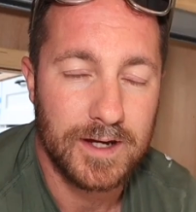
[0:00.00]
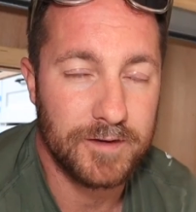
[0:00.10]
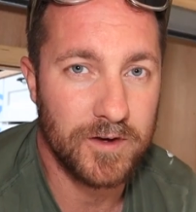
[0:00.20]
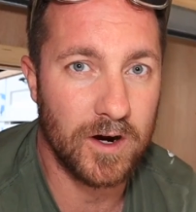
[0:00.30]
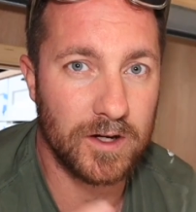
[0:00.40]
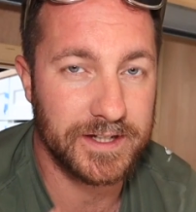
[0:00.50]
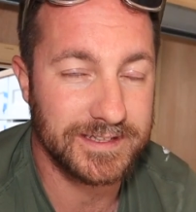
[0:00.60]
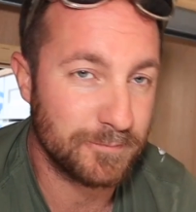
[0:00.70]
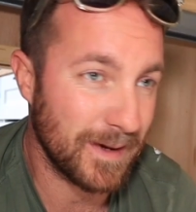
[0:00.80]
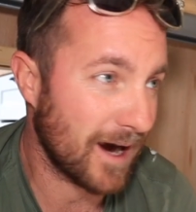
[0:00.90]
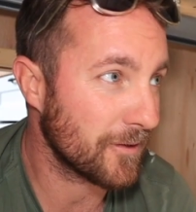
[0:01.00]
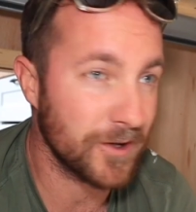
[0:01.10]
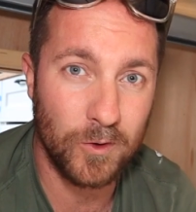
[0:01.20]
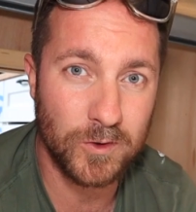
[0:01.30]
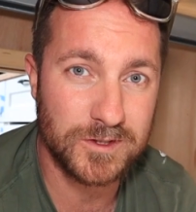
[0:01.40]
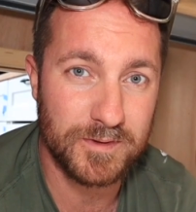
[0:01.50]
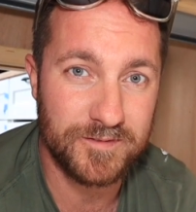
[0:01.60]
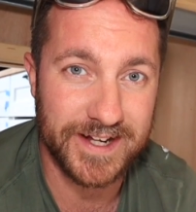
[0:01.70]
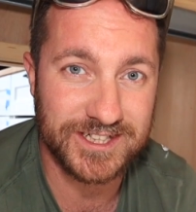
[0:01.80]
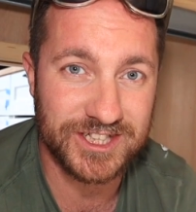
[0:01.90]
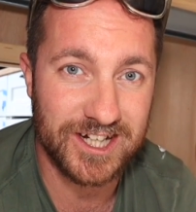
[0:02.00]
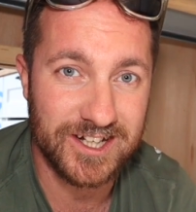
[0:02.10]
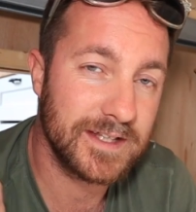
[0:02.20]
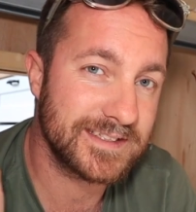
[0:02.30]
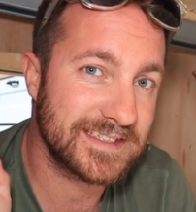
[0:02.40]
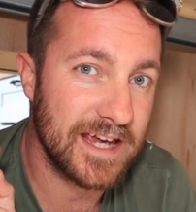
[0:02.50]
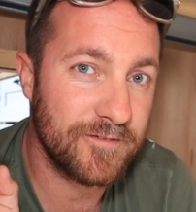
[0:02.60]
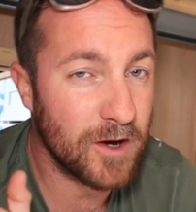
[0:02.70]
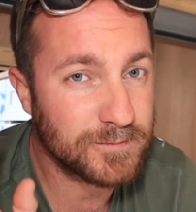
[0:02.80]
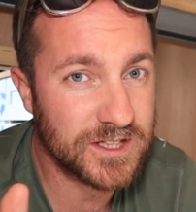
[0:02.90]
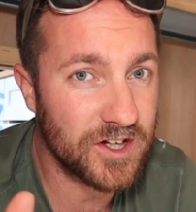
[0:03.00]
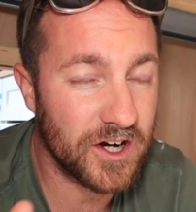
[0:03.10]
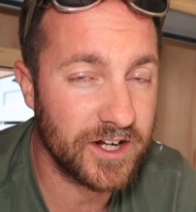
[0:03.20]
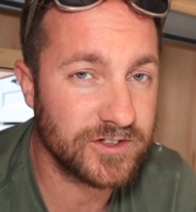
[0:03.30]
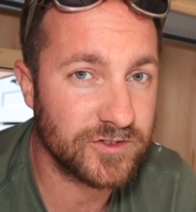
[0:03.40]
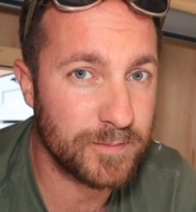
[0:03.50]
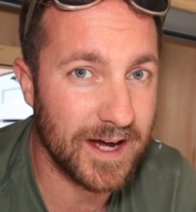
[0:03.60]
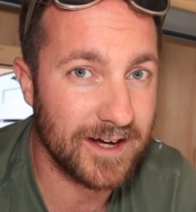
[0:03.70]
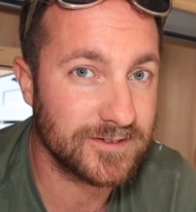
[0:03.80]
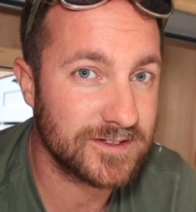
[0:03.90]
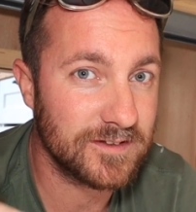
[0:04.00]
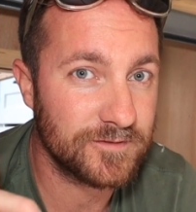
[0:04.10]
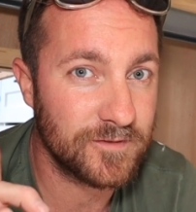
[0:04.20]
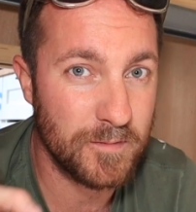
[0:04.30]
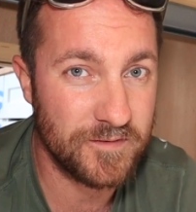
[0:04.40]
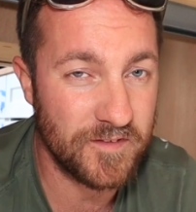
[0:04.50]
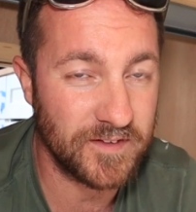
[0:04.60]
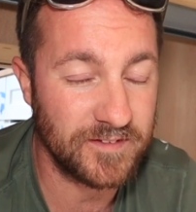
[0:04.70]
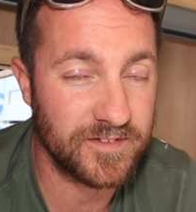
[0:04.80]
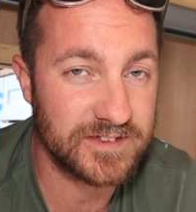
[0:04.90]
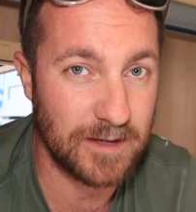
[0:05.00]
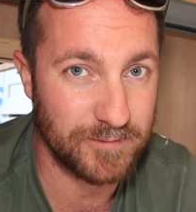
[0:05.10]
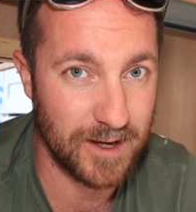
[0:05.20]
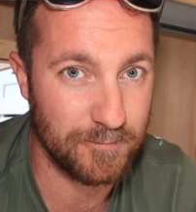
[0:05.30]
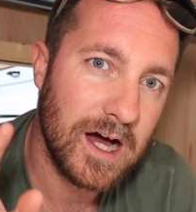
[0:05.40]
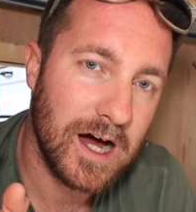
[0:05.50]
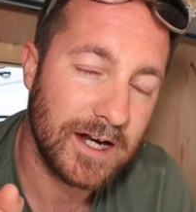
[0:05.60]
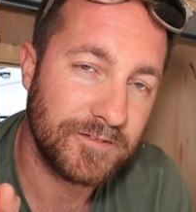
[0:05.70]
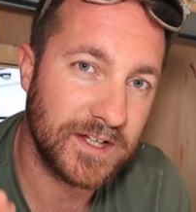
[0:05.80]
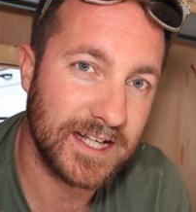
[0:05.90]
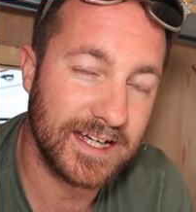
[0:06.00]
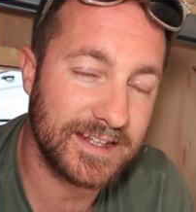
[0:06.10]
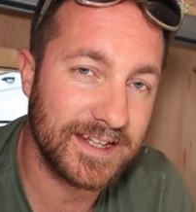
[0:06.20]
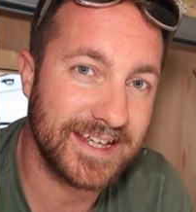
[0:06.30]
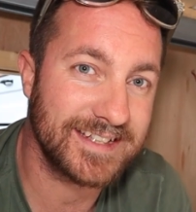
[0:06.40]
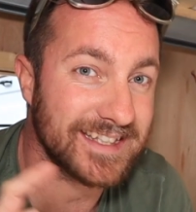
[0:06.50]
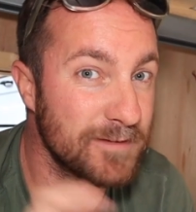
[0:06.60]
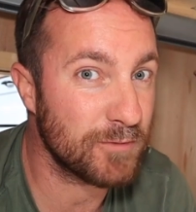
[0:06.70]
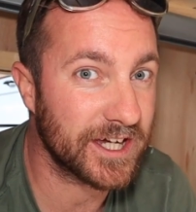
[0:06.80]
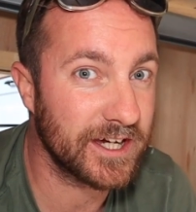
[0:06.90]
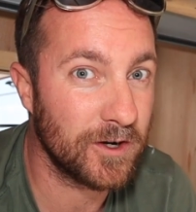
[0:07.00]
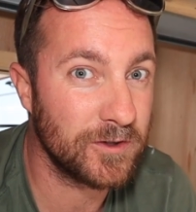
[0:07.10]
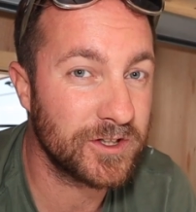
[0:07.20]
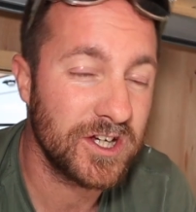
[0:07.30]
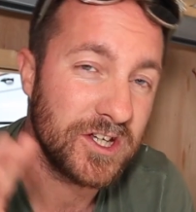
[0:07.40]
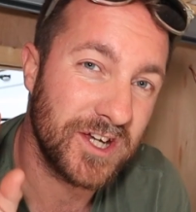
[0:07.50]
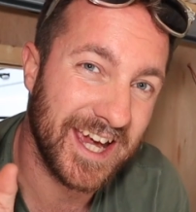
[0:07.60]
Now, if you are looking to power your autumn adventure, you can save up to £900 from the 15th of September. And if you click the links in my code, you